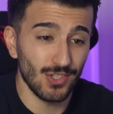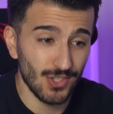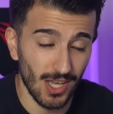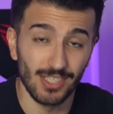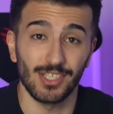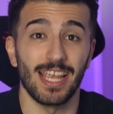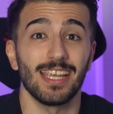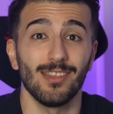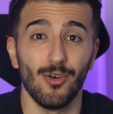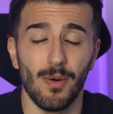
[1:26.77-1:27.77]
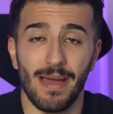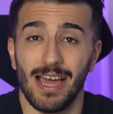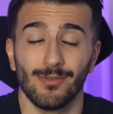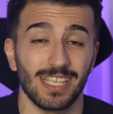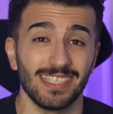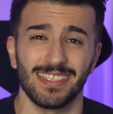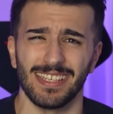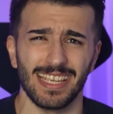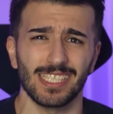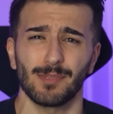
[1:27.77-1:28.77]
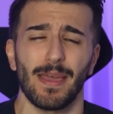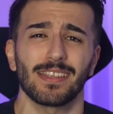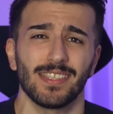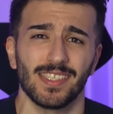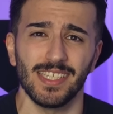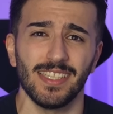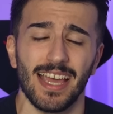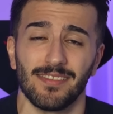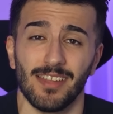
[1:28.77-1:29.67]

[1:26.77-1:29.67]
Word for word: such a low amount. I didn't expect to see that